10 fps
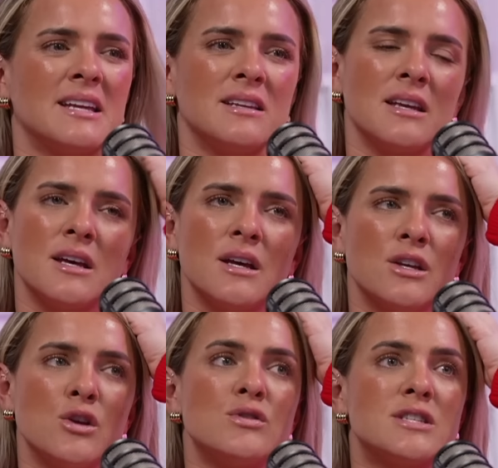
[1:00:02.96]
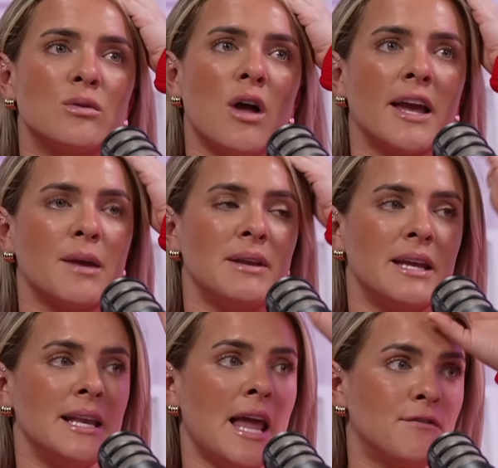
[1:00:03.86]
and you still like him and
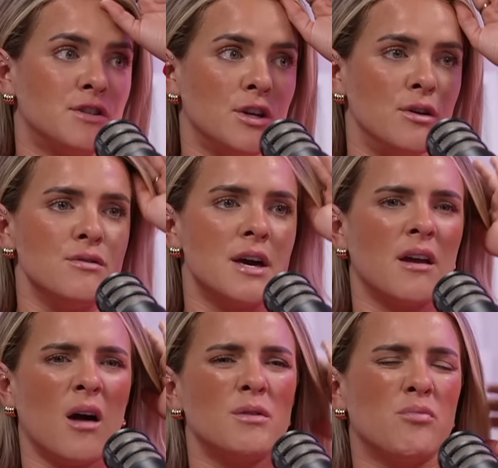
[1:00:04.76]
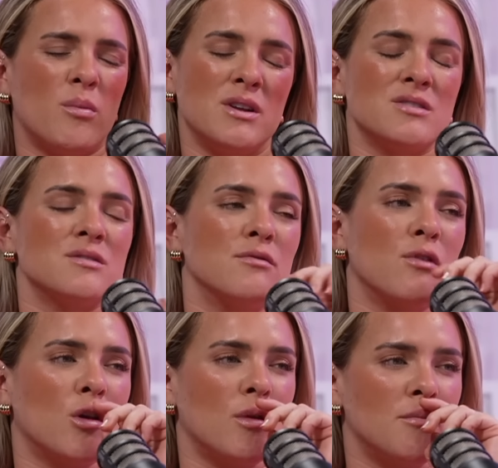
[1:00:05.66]
he left you, then I would probably just
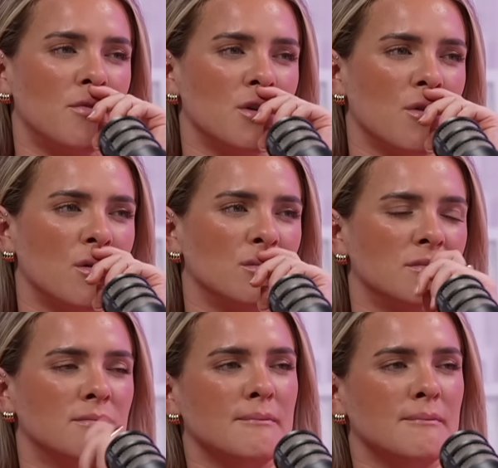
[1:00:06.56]
unfollow him for your own.